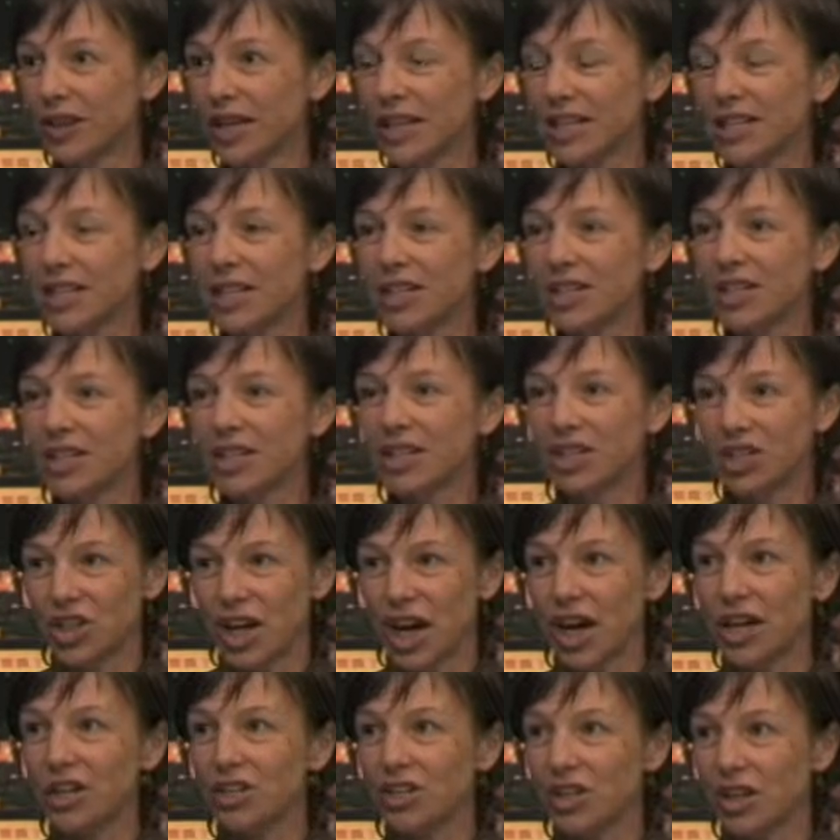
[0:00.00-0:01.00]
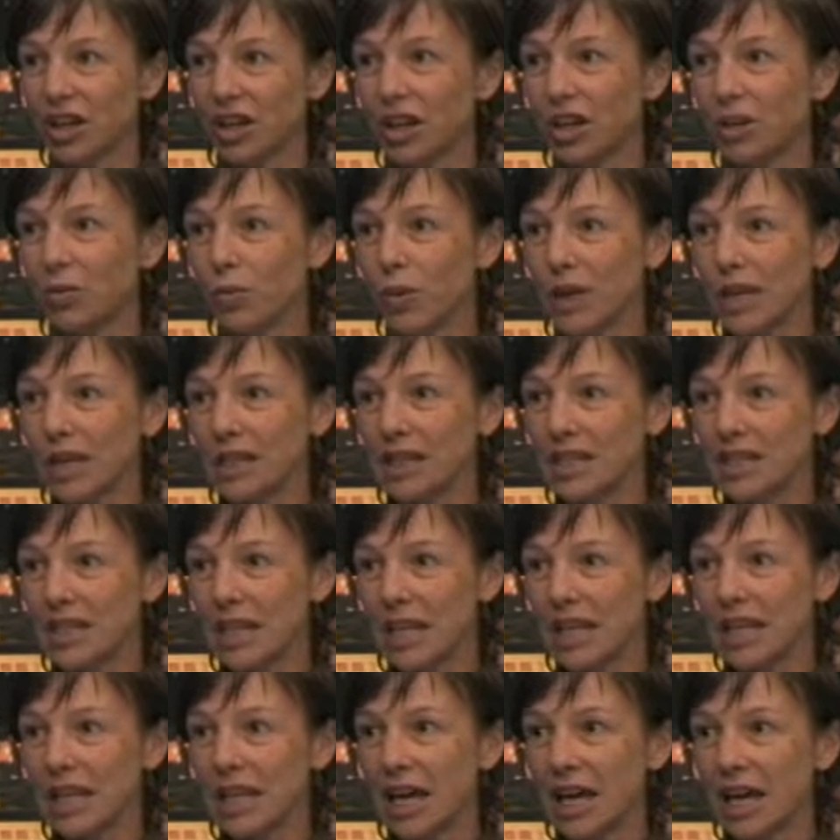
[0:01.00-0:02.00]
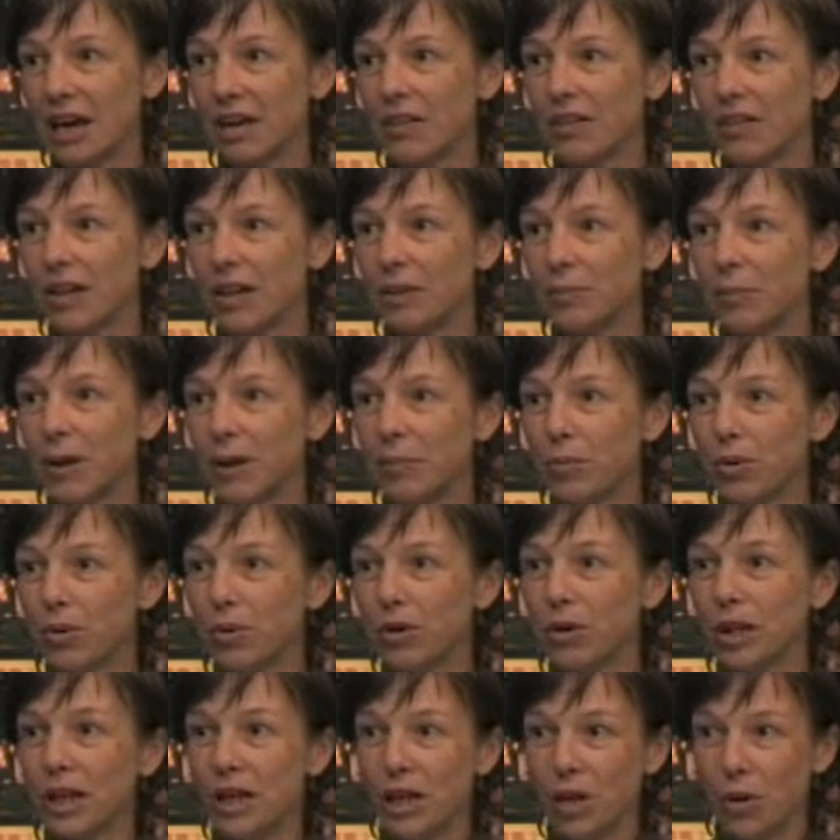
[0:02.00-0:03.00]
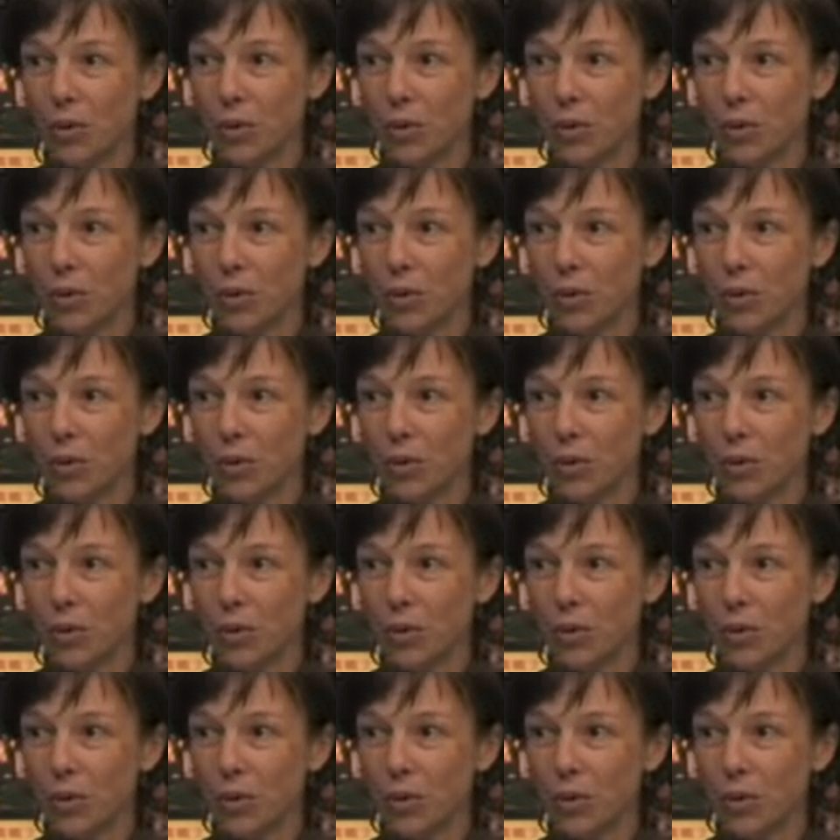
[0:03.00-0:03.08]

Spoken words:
That's actually changing, and we can see now that people,